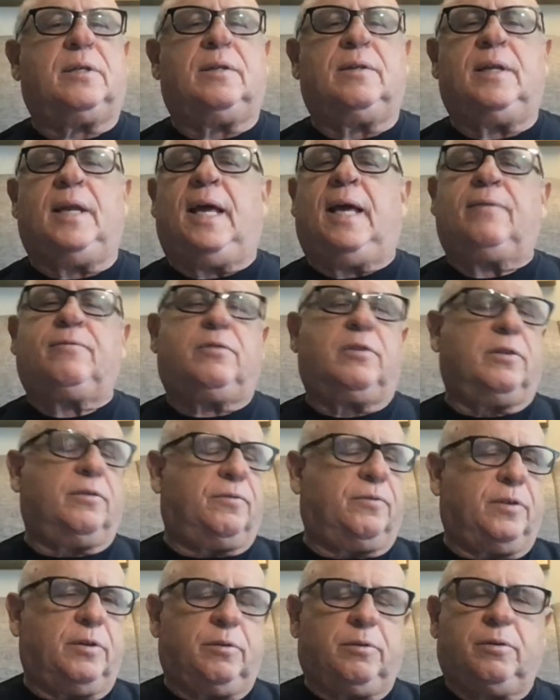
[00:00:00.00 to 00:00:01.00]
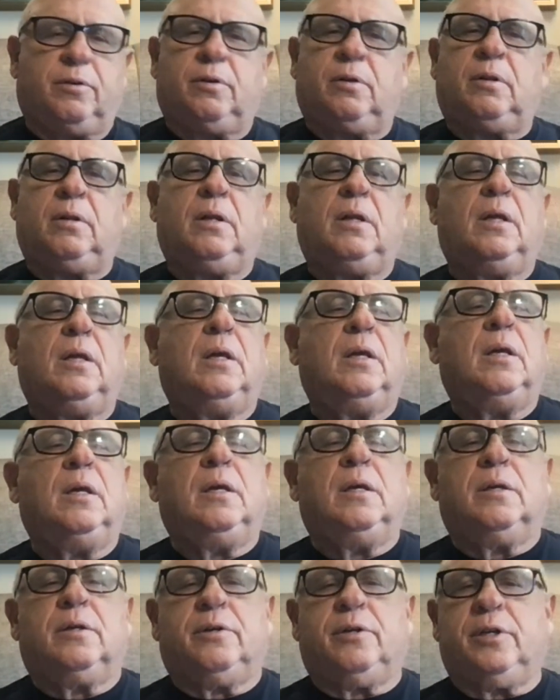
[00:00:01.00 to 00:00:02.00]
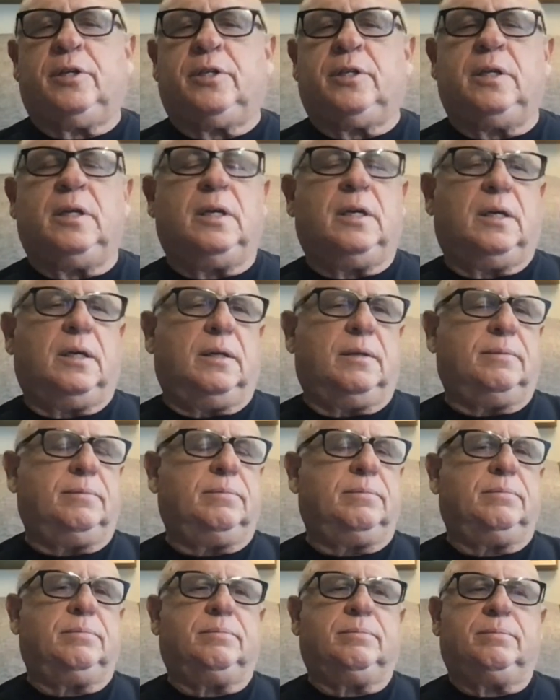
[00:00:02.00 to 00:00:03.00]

And then after the funeral, Krishna